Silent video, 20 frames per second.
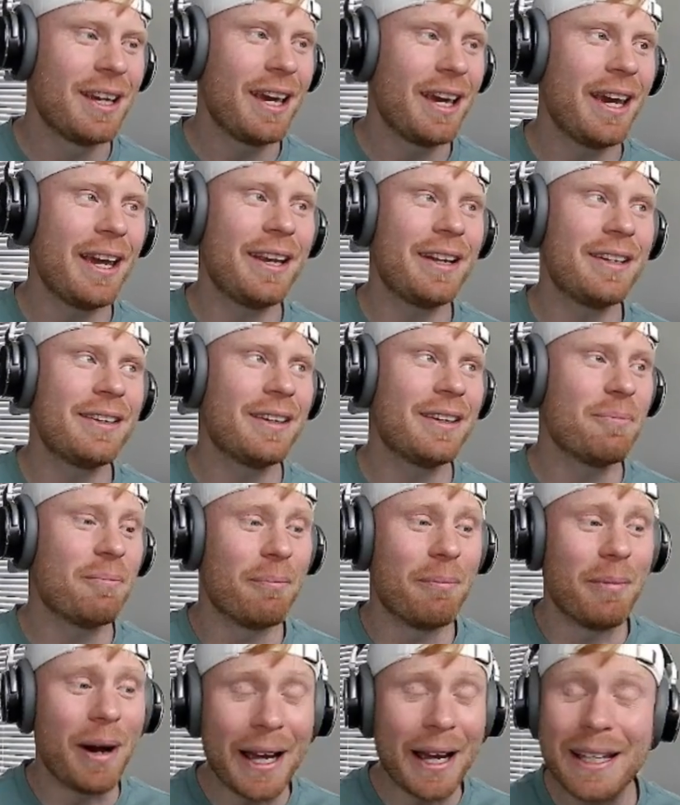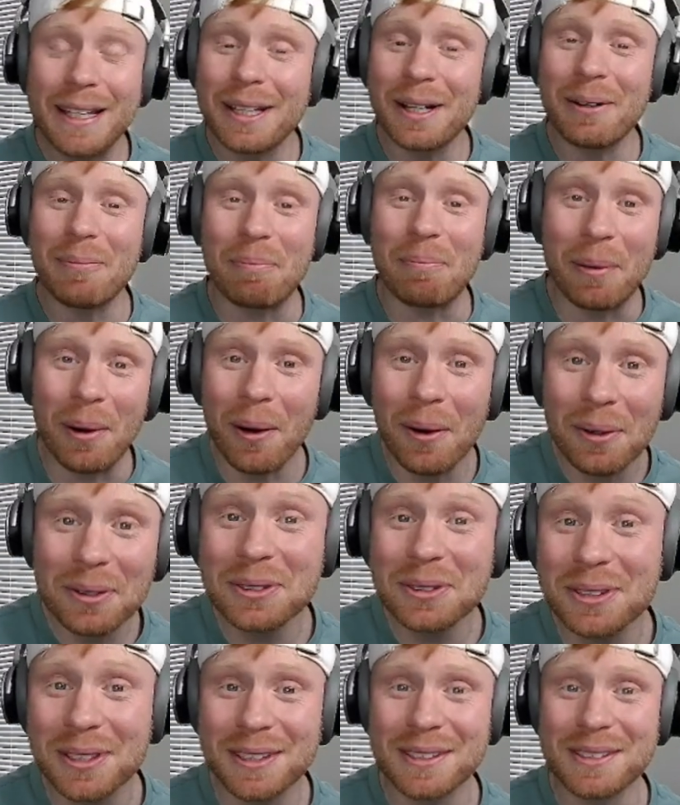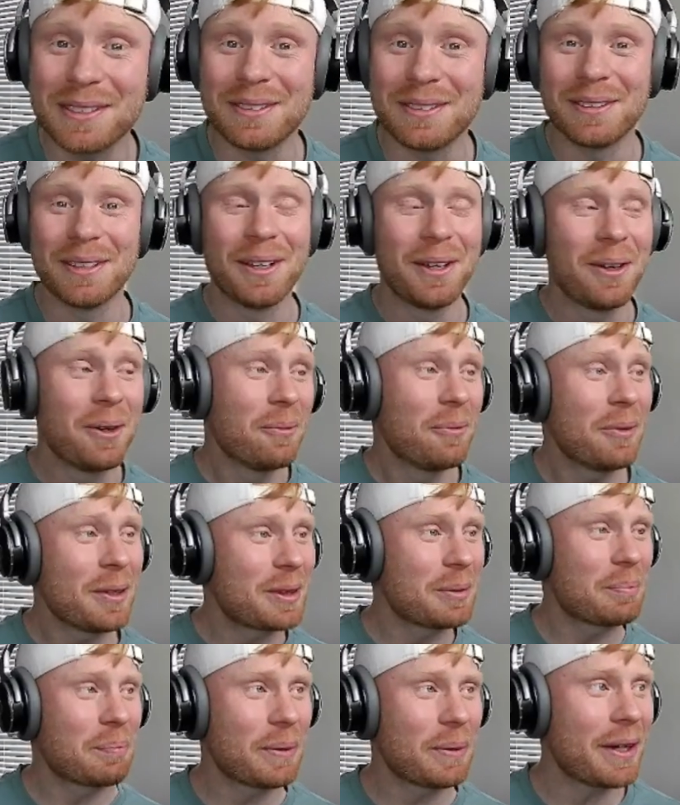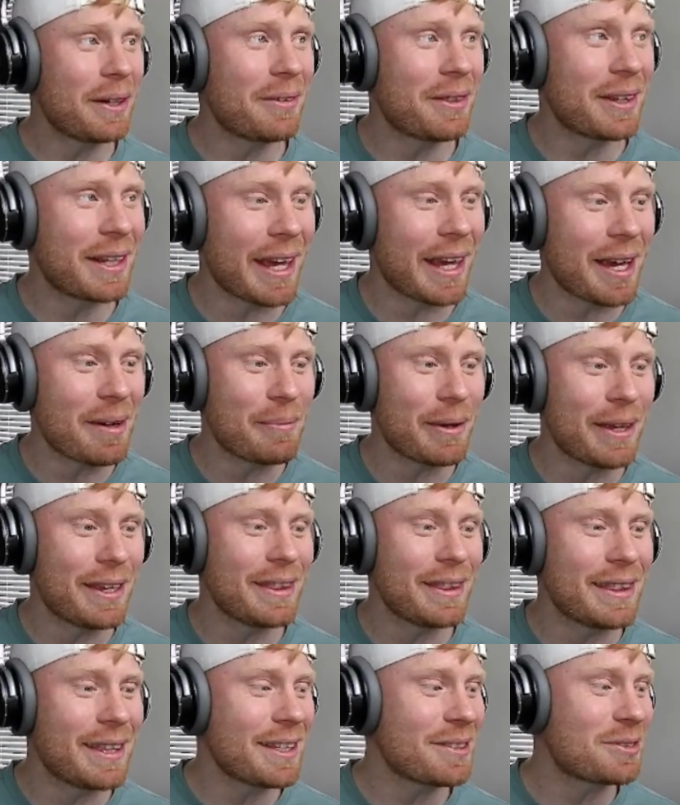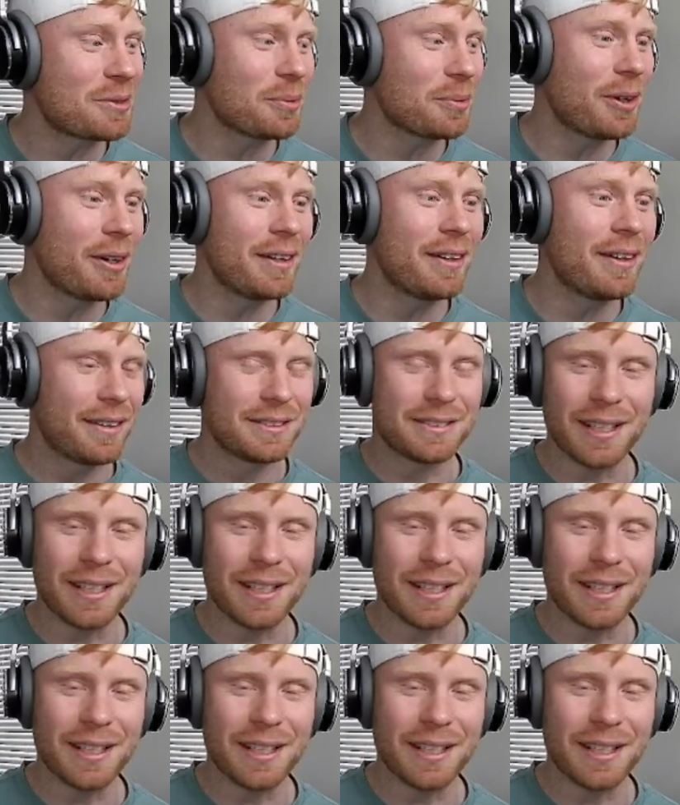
And Micah Parsons with the player of the game in this one.